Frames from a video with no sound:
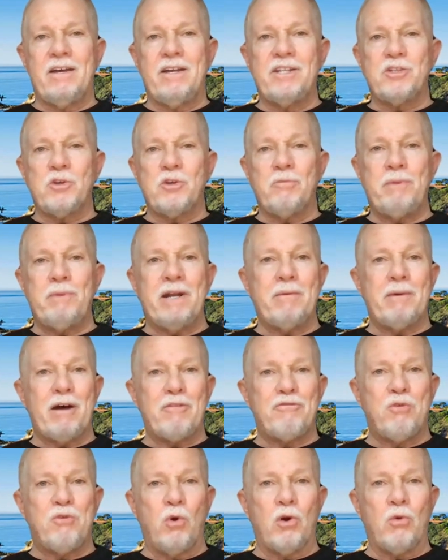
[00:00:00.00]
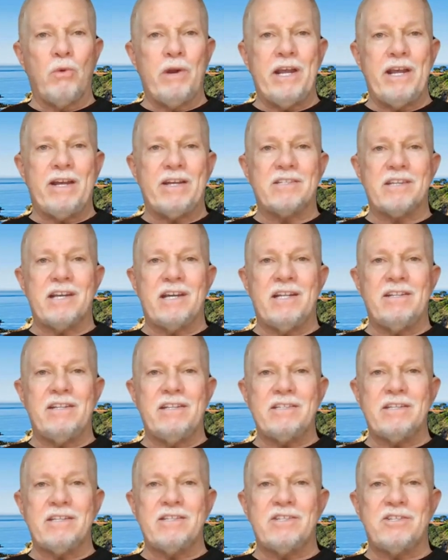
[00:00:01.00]
So it'd been about 4 weeks. And
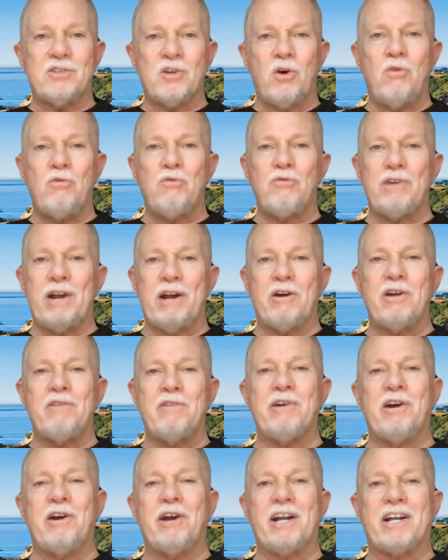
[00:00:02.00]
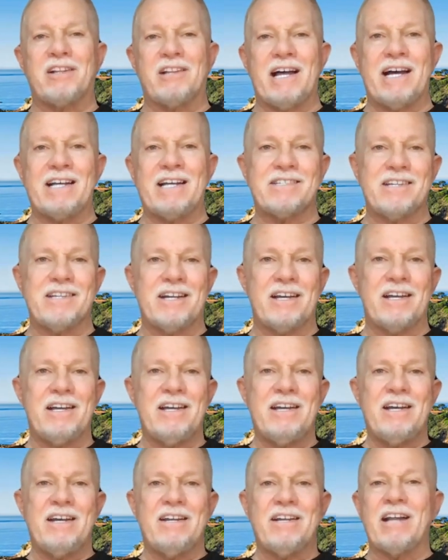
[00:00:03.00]
this is so very, very classic.
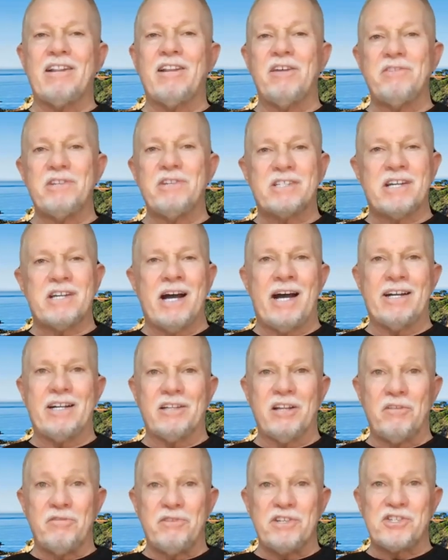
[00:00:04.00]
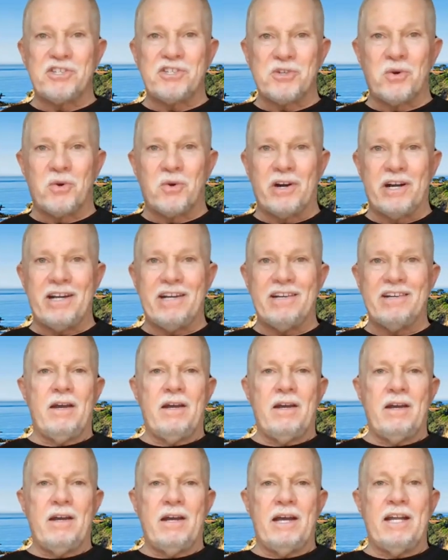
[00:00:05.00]
I love this guy and I love this story.
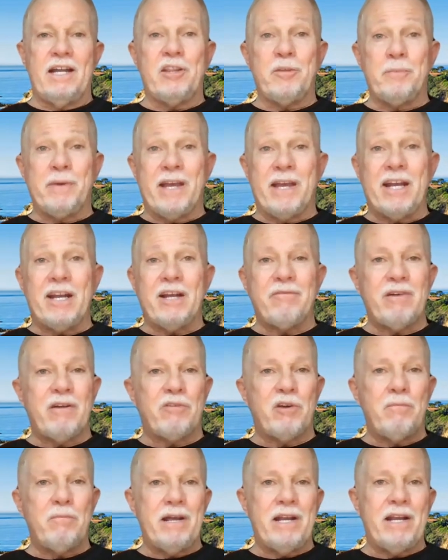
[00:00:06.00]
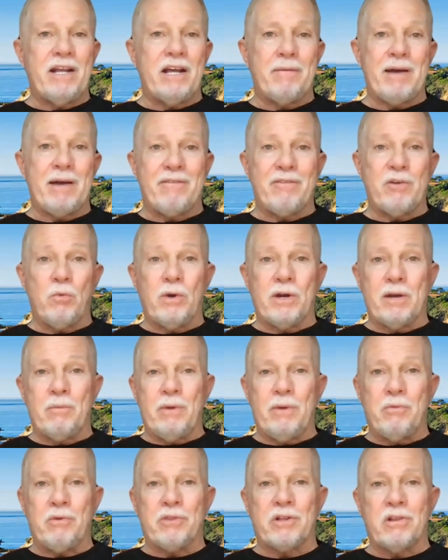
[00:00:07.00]
And at the beginning of every meeting I'm having when I
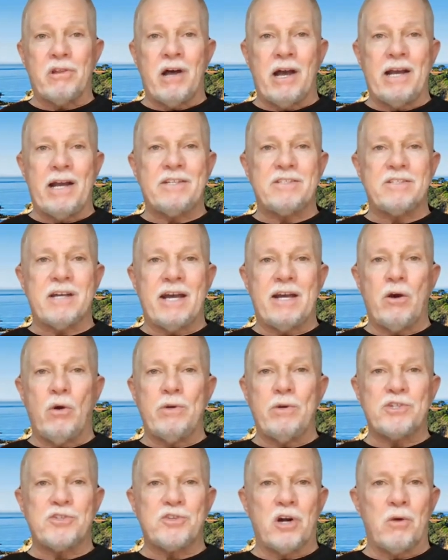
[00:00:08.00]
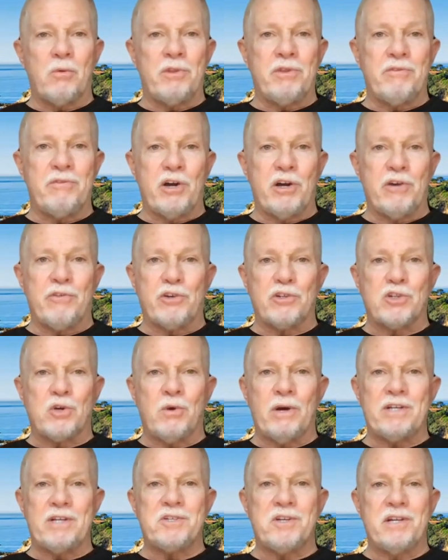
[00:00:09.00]
meet with clients, I always start with the very first
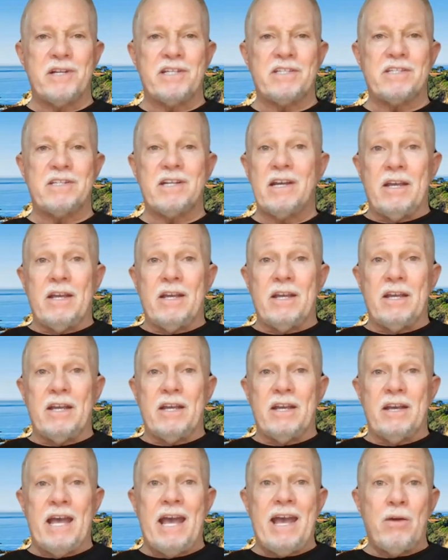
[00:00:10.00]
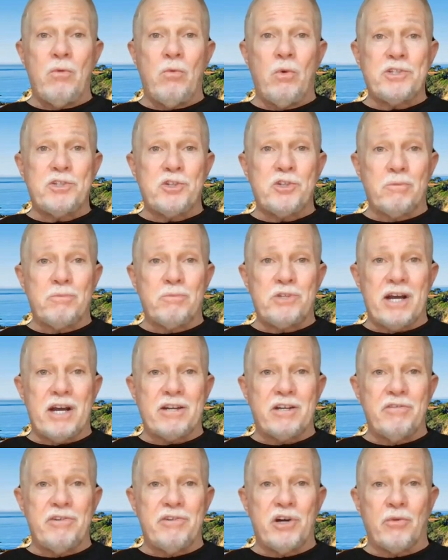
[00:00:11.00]
question is, hey, what's your
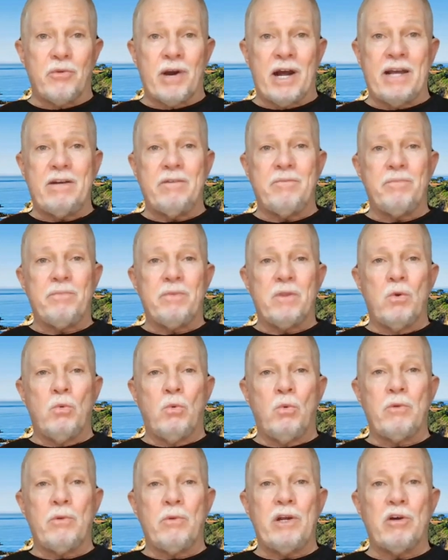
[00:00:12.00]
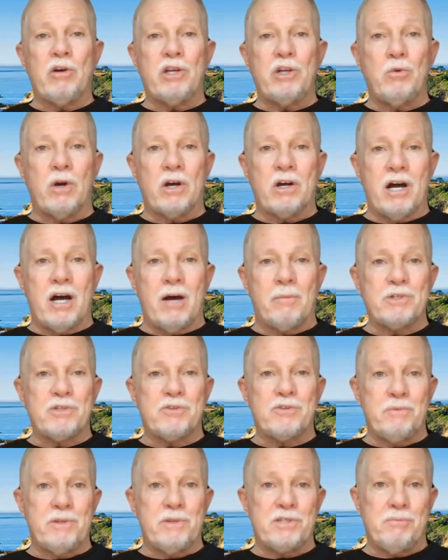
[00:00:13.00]
objective here, right? What are we looking to accomplish
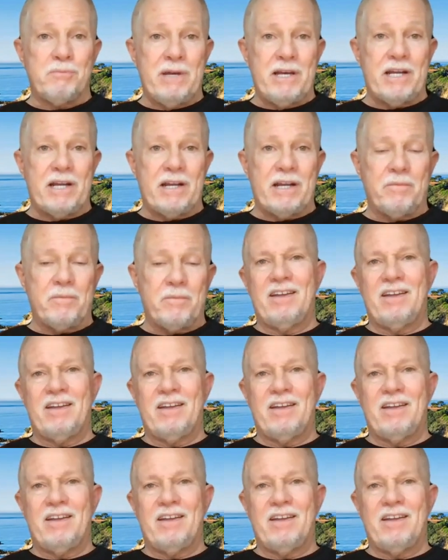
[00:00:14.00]
from this meeting?